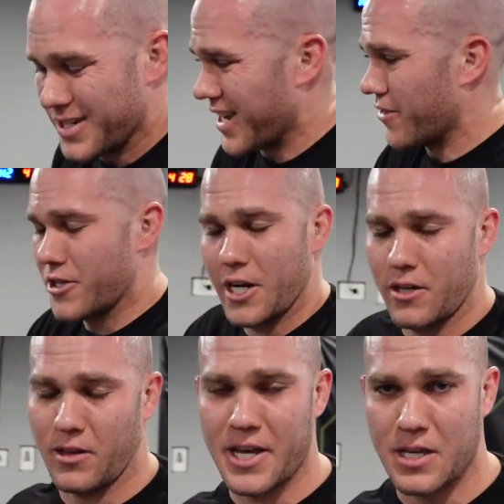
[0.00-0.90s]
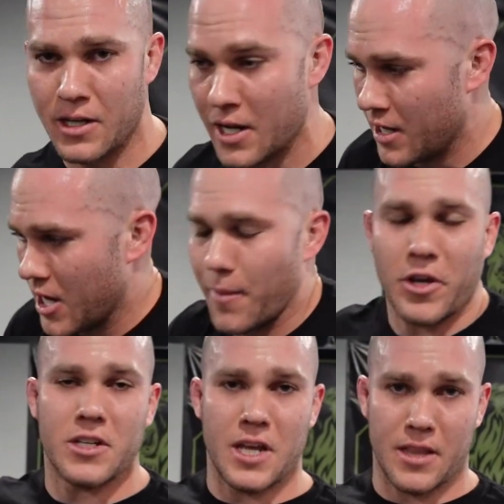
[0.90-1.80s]
again, they're not gonna like it, I'm gonna
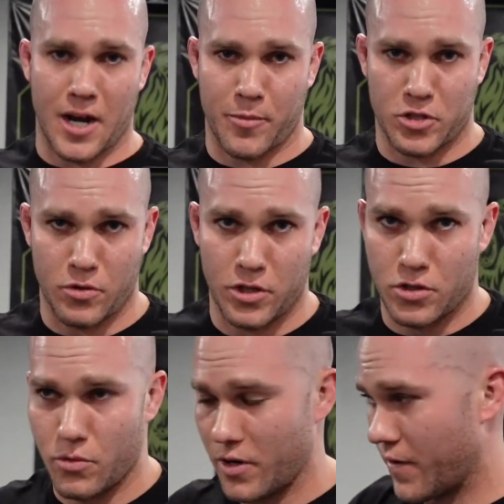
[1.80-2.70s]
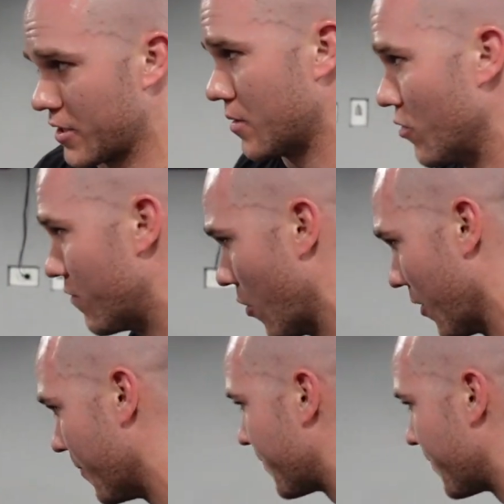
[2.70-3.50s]
take that opportunity to advance and move forward.